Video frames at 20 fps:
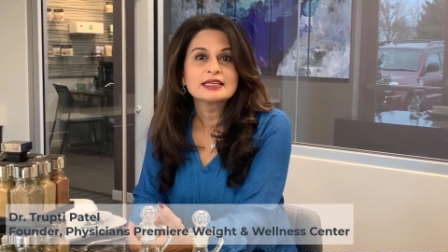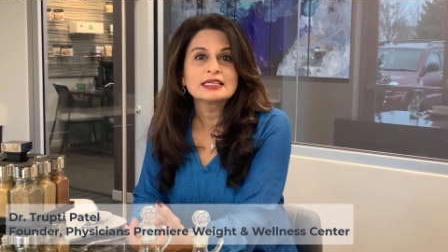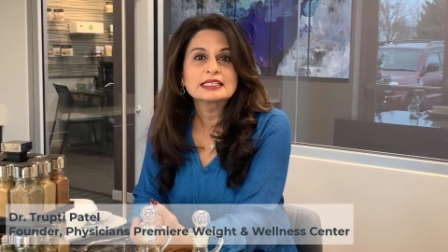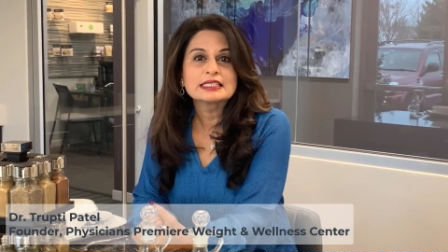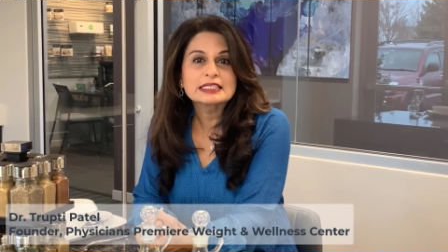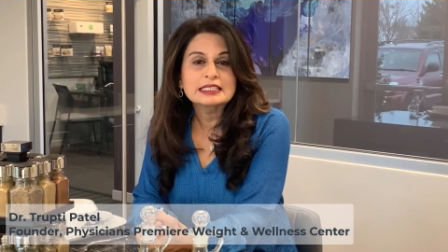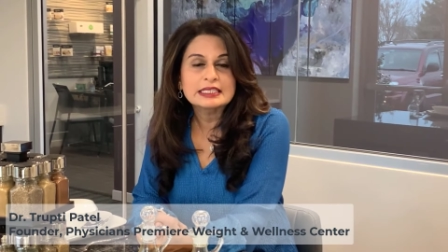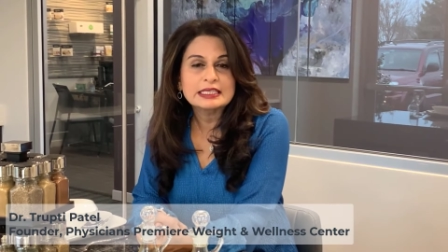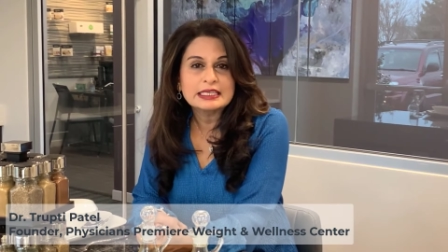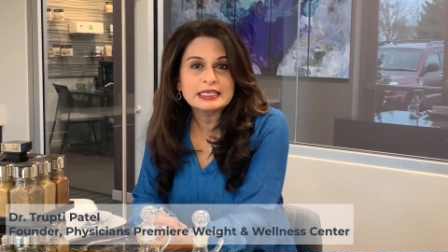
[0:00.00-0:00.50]

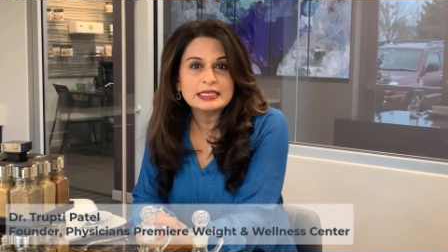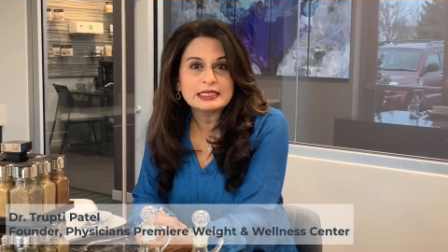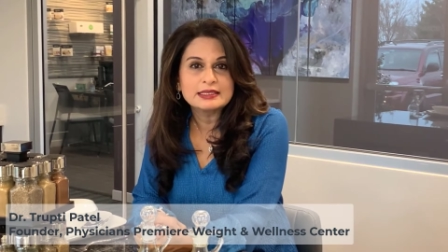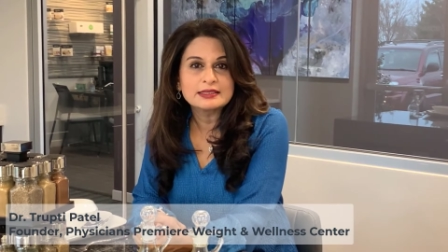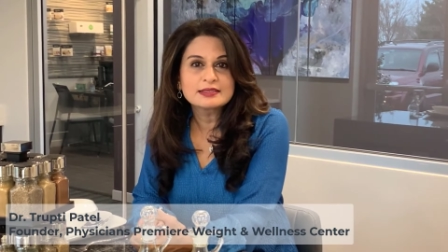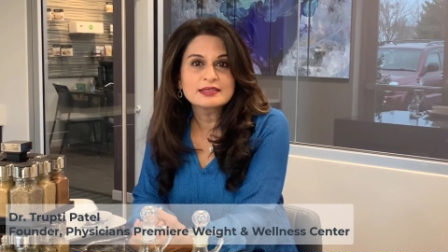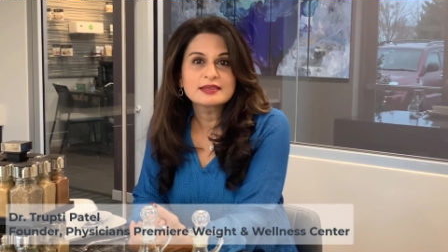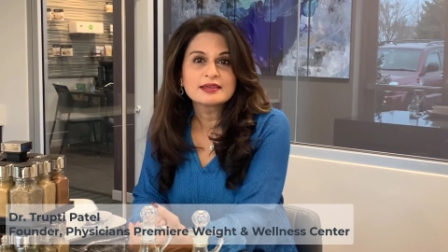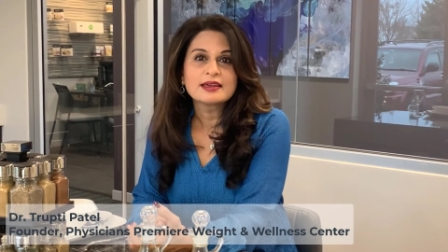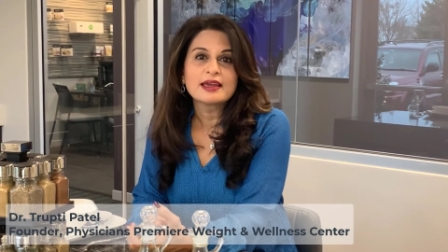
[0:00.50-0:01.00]

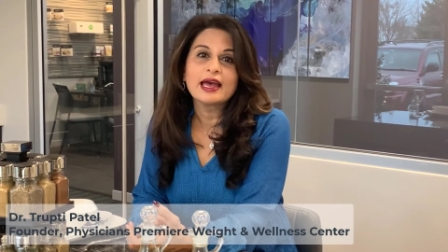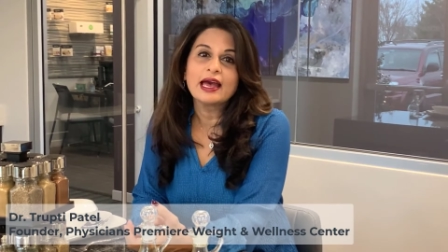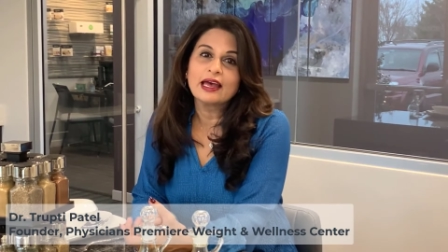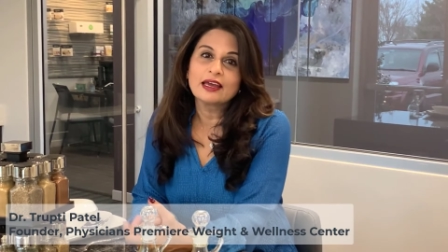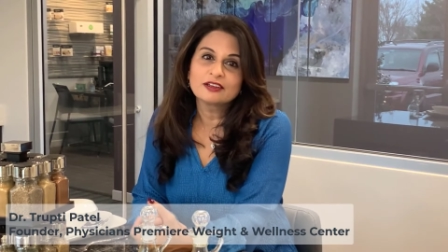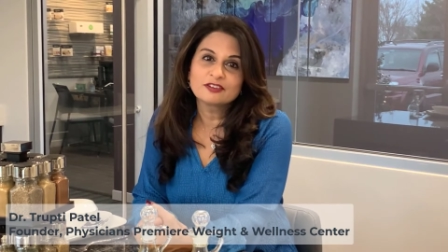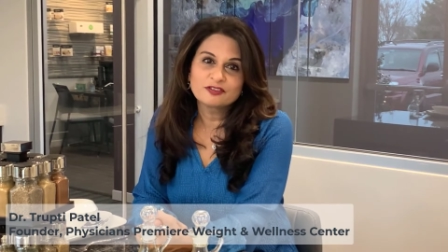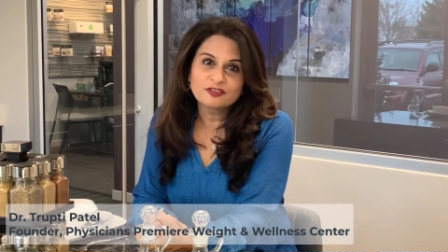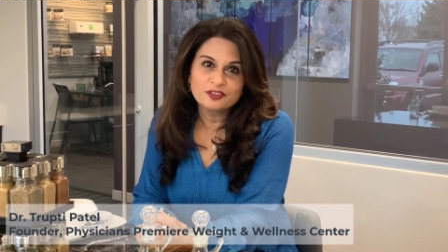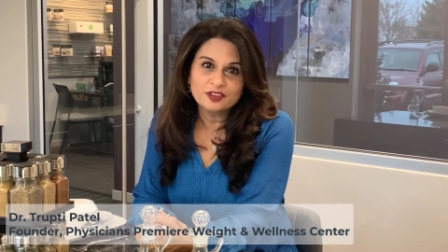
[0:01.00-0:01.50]
seeds,
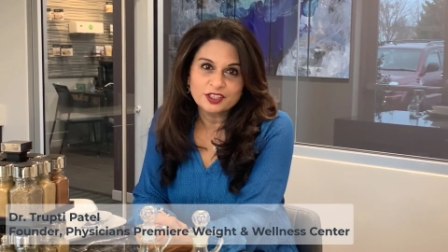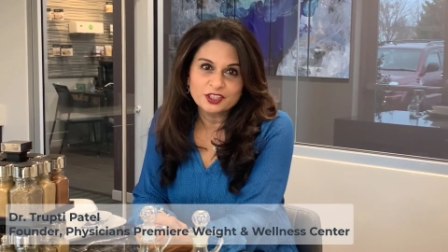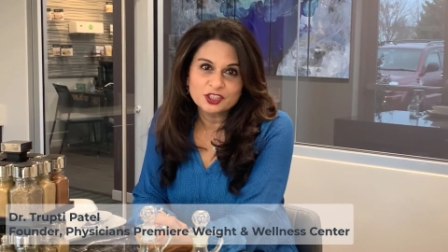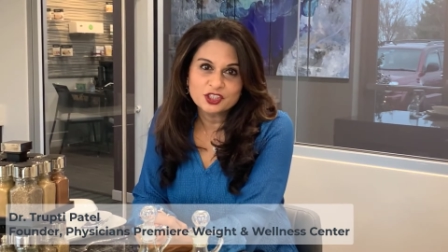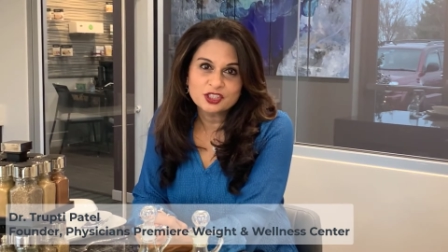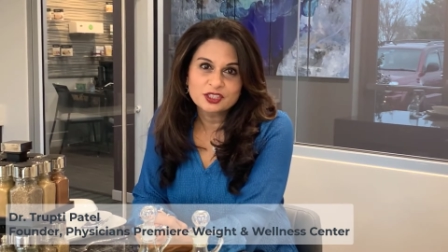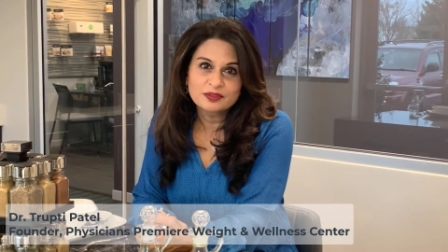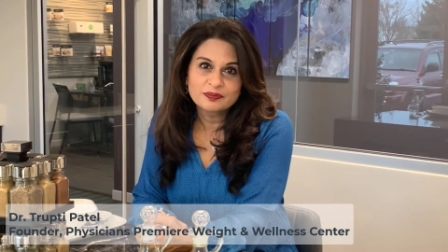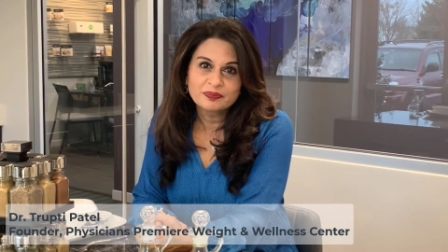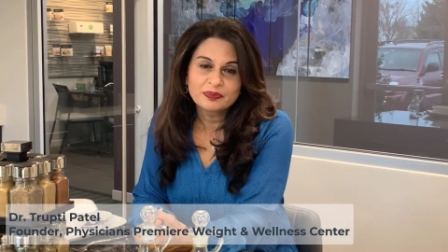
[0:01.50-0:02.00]
and
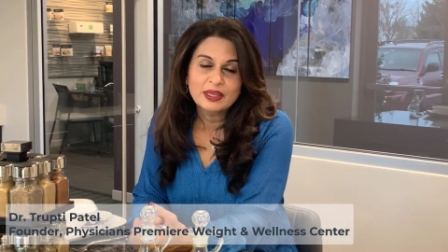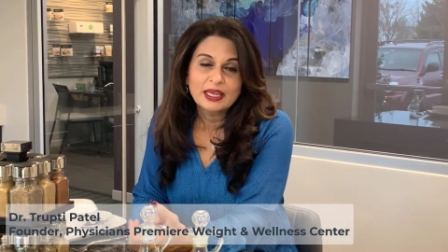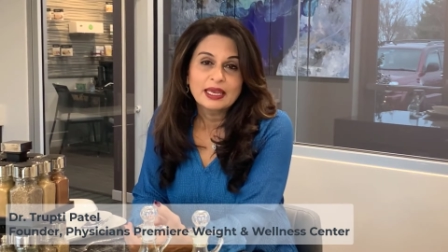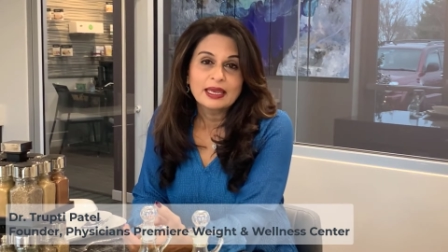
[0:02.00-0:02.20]
fish.